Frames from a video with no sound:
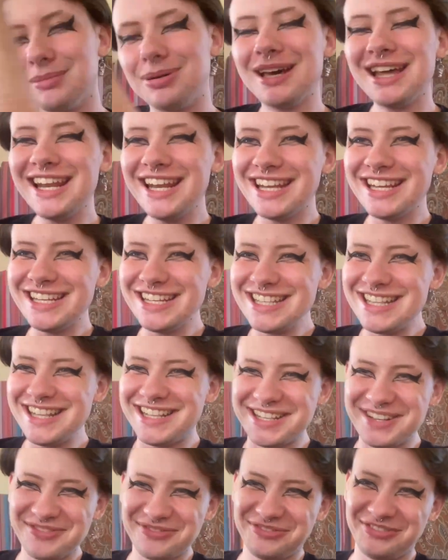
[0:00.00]
but
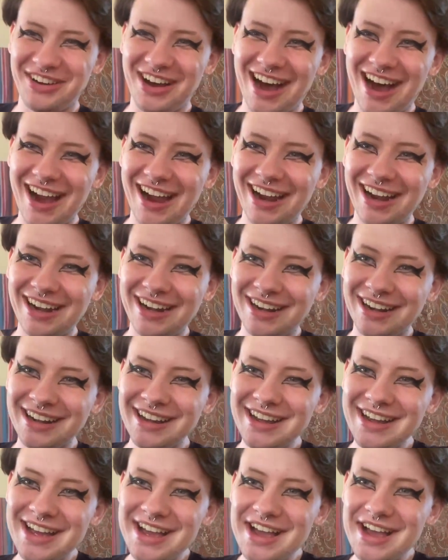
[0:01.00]
it's fine
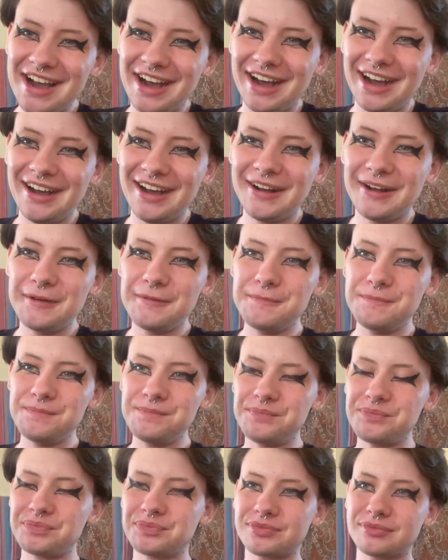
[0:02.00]
um